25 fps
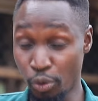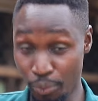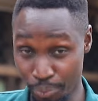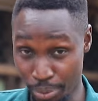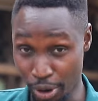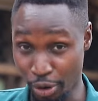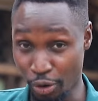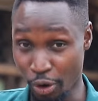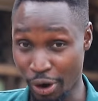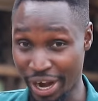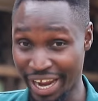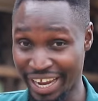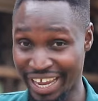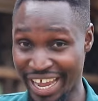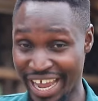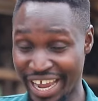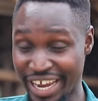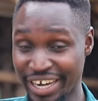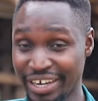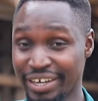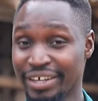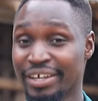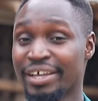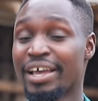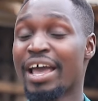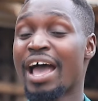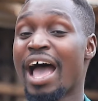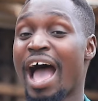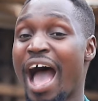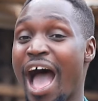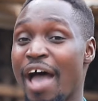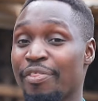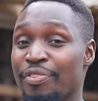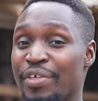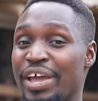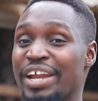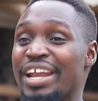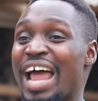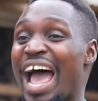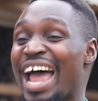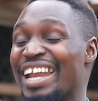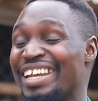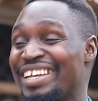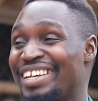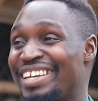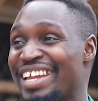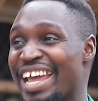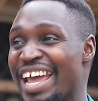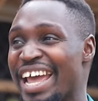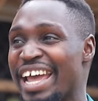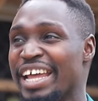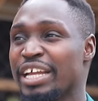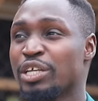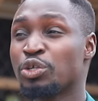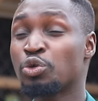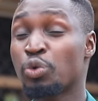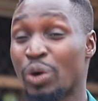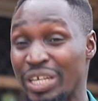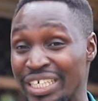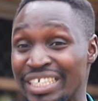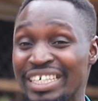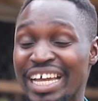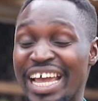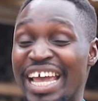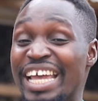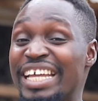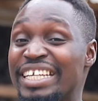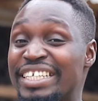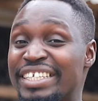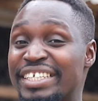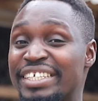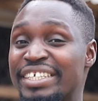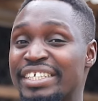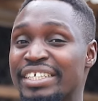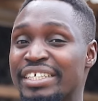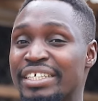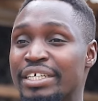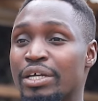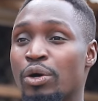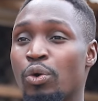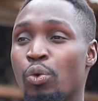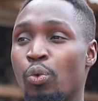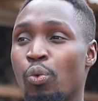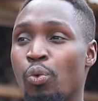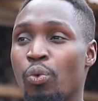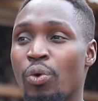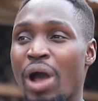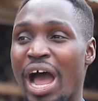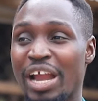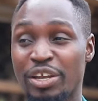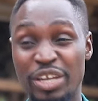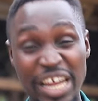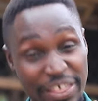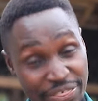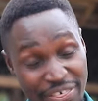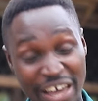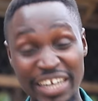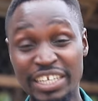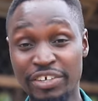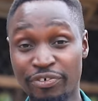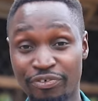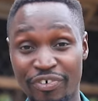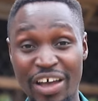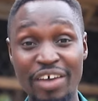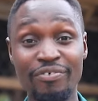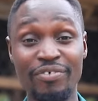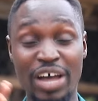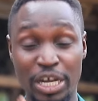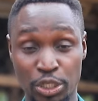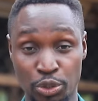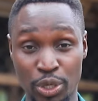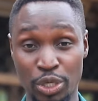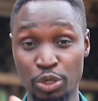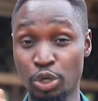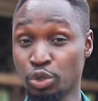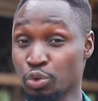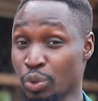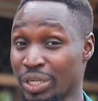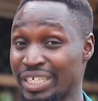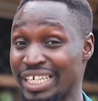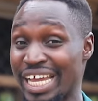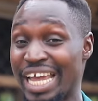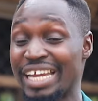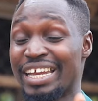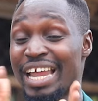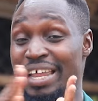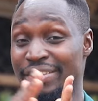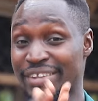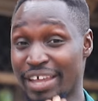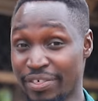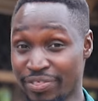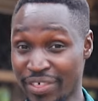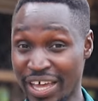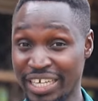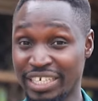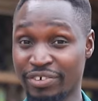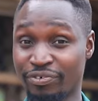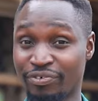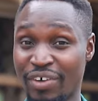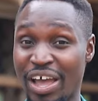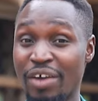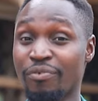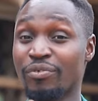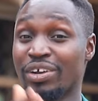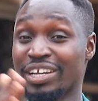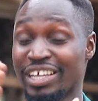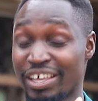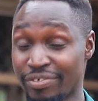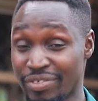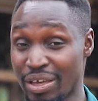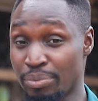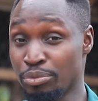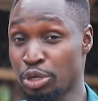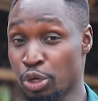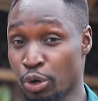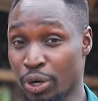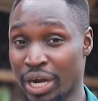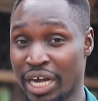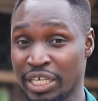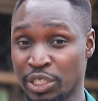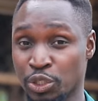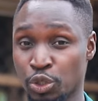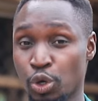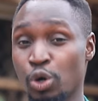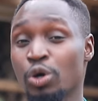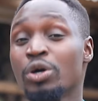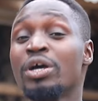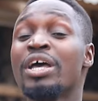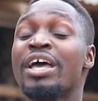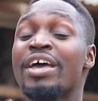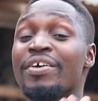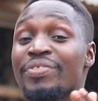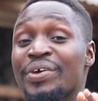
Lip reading: Gumboro again. And then at day 28, at day 35, actually, not 28, at day 35, we'll give them Newcastle.